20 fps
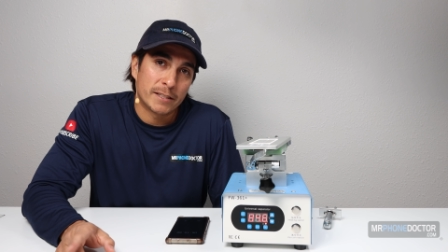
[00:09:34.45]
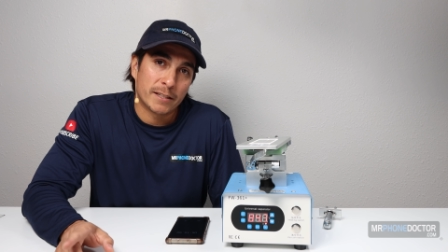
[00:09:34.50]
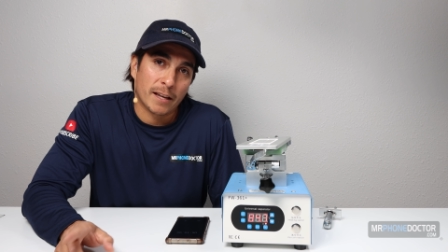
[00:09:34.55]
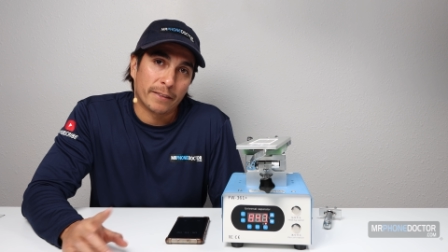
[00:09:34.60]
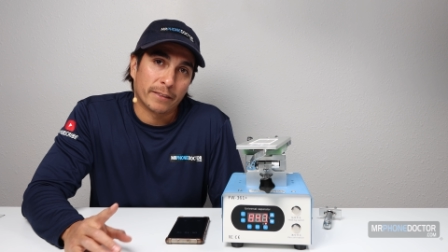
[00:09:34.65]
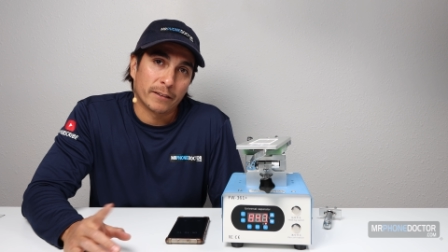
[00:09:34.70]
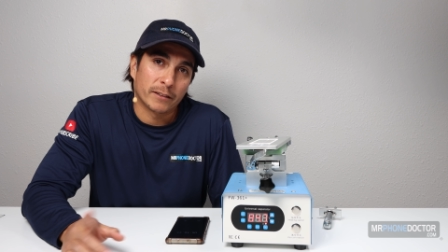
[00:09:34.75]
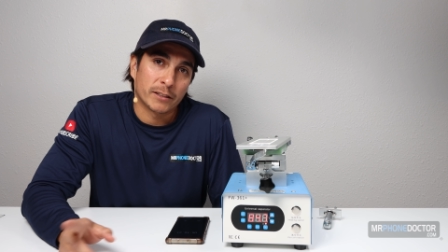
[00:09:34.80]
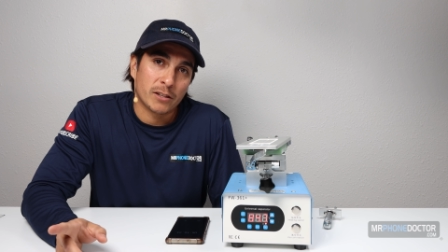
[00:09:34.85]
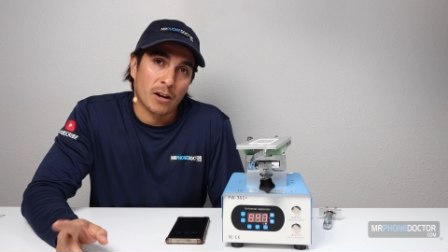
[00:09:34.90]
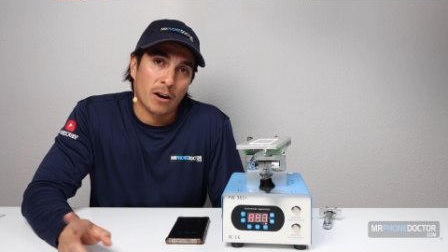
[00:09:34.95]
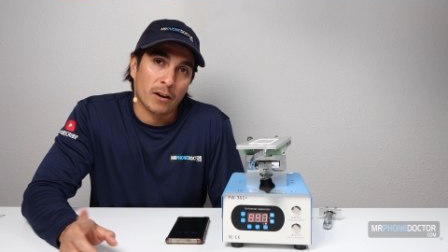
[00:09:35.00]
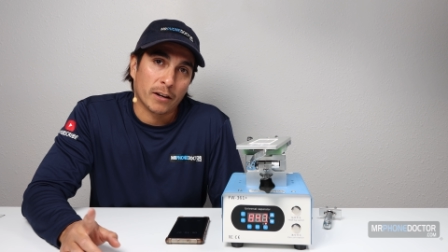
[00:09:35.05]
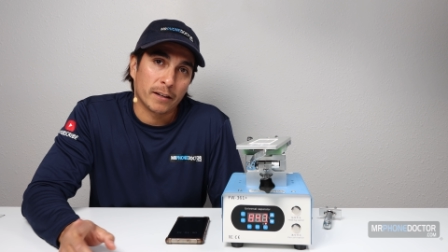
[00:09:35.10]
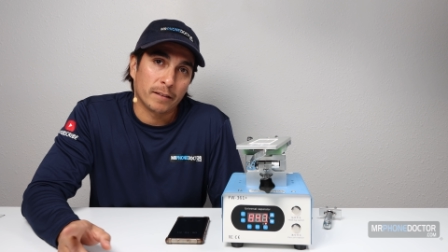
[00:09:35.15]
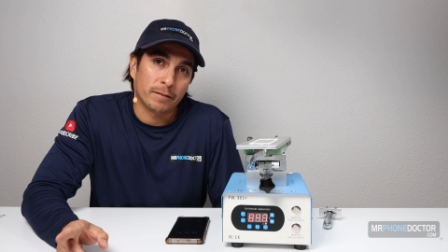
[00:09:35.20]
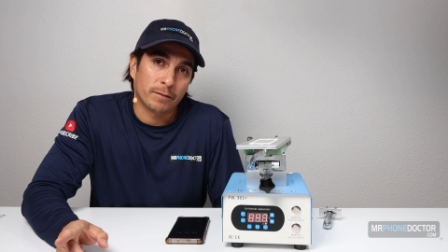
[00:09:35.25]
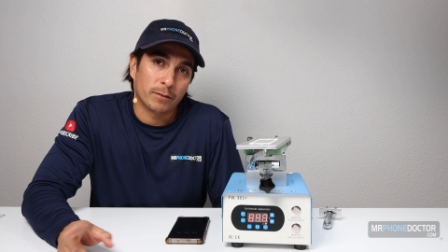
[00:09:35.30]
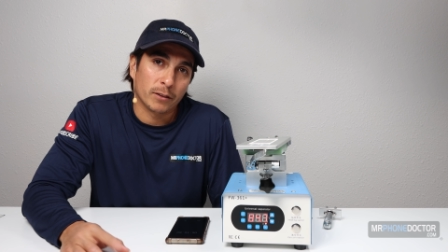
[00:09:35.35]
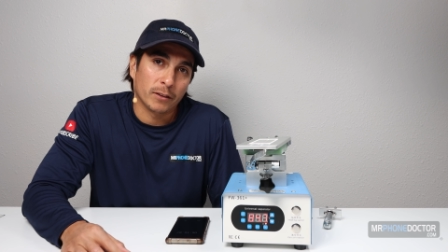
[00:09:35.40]
sat there
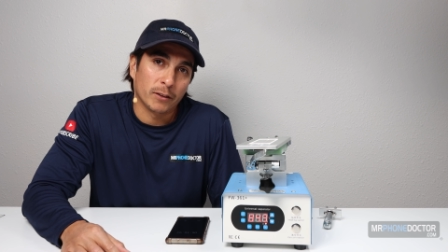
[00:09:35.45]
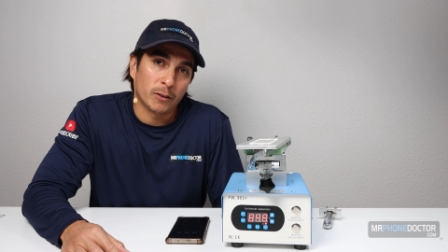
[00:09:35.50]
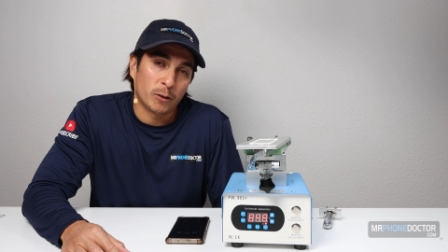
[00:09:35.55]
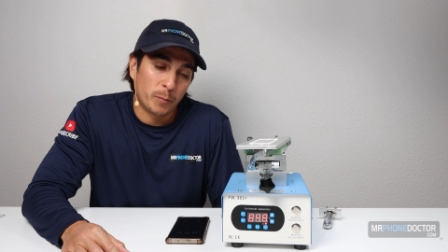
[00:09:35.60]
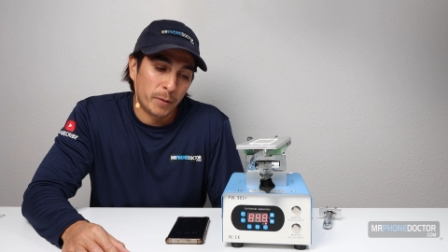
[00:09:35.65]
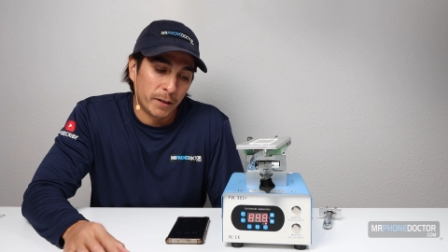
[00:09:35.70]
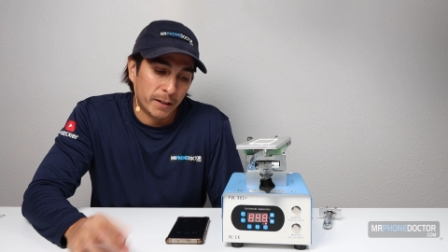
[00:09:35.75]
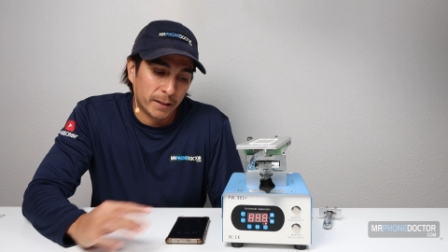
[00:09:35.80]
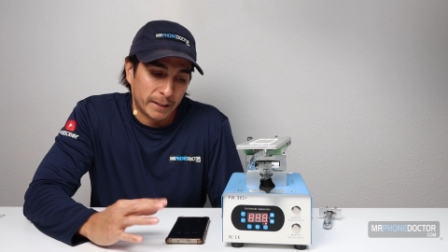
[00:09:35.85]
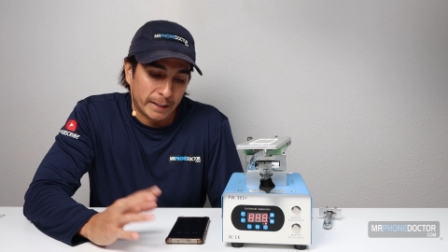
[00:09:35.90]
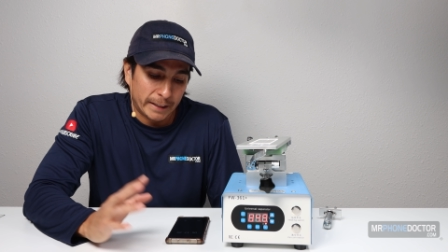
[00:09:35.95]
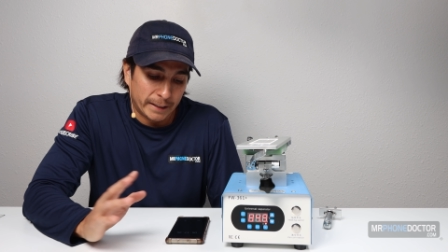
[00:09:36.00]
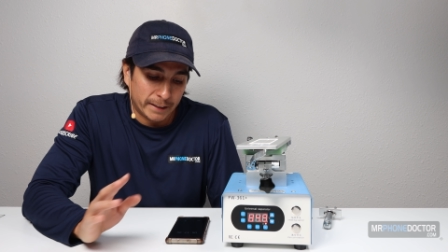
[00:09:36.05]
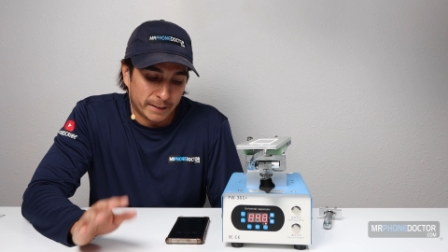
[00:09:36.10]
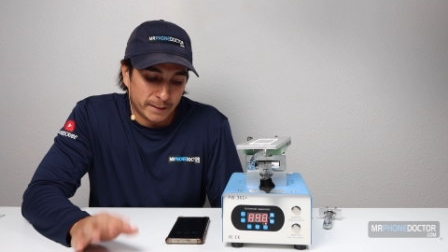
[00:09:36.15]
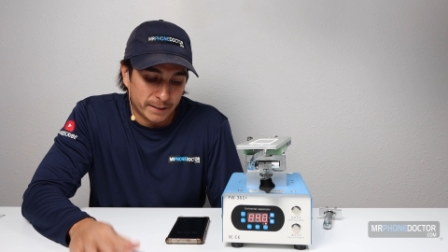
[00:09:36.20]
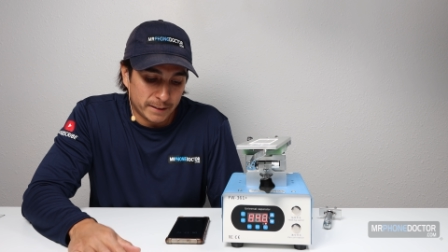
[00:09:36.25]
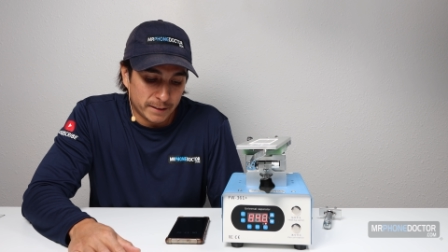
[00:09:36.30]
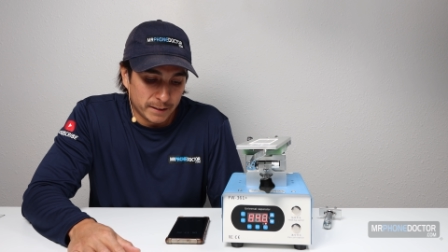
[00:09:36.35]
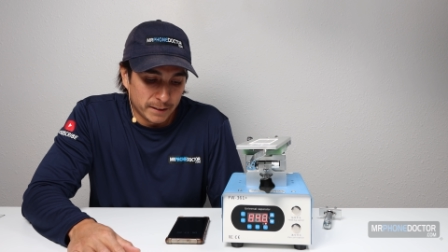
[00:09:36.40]
talking for a little bit
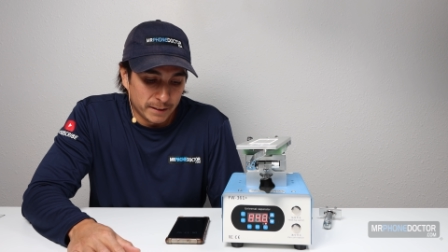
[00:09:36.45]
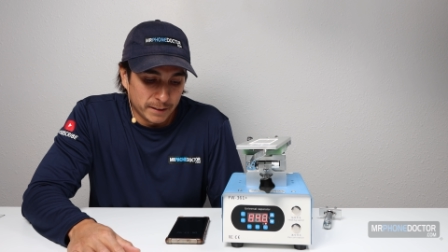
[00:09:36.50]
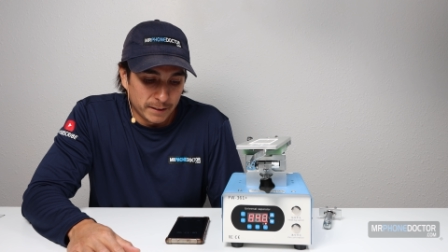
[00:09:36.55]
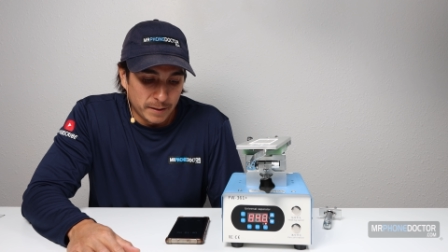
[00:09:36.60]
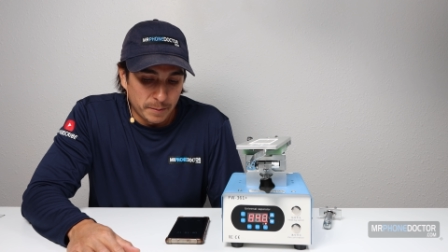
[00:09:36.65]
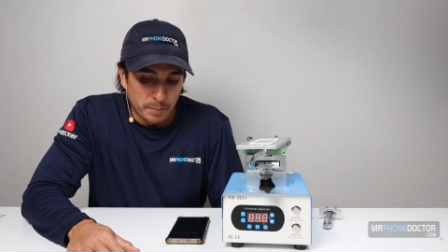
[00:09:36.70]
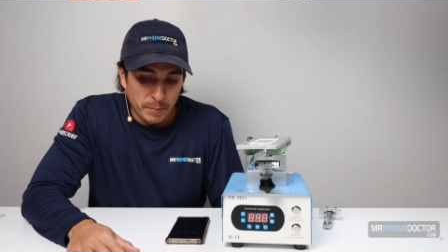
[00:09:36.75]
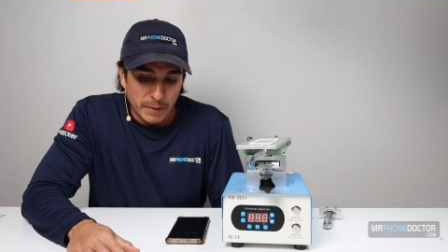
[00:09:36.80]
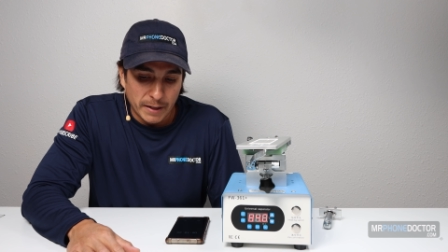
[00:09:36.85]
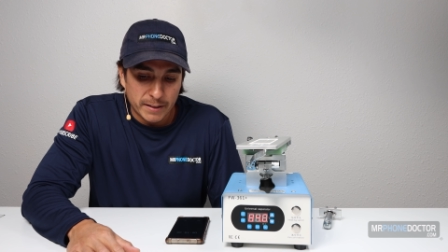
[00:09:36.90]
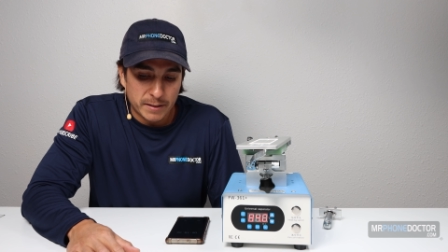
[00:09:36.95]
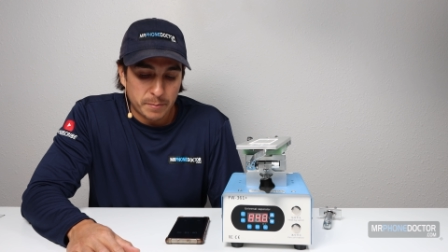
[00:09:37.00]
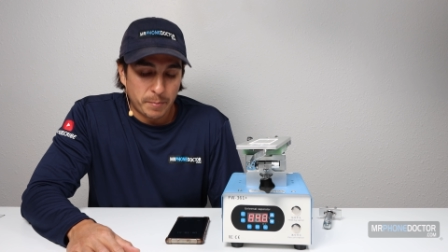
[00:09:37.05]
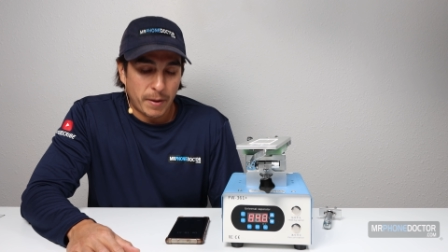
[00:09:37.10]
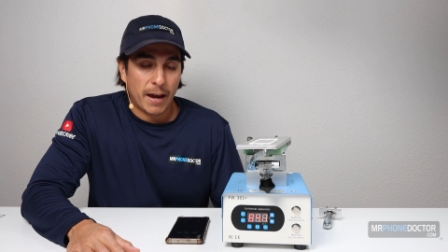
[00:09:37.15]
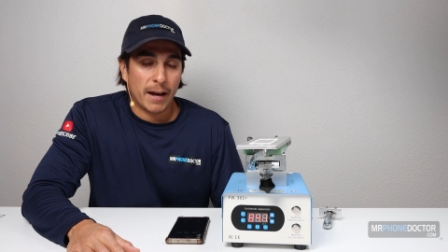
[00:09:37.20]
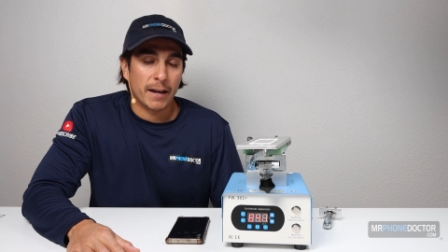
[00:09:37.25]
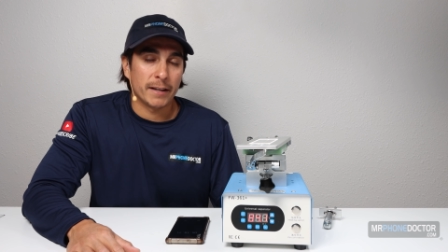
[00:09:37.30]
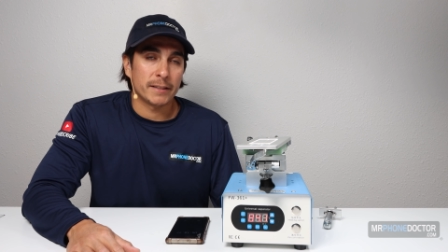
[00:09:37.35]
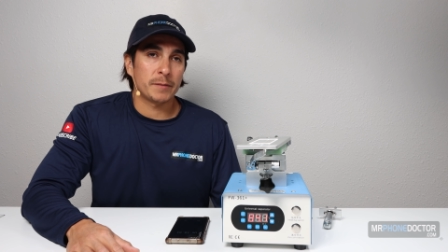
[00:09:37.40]
and minutes
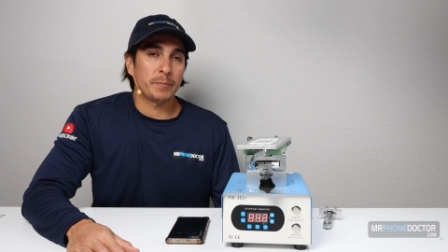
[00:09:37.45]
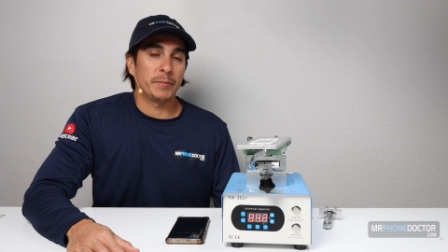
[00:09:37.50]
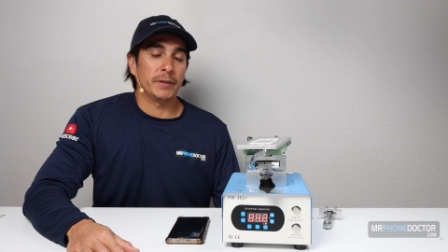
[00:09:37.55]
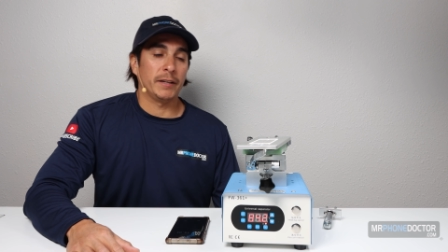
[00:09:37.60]
passed.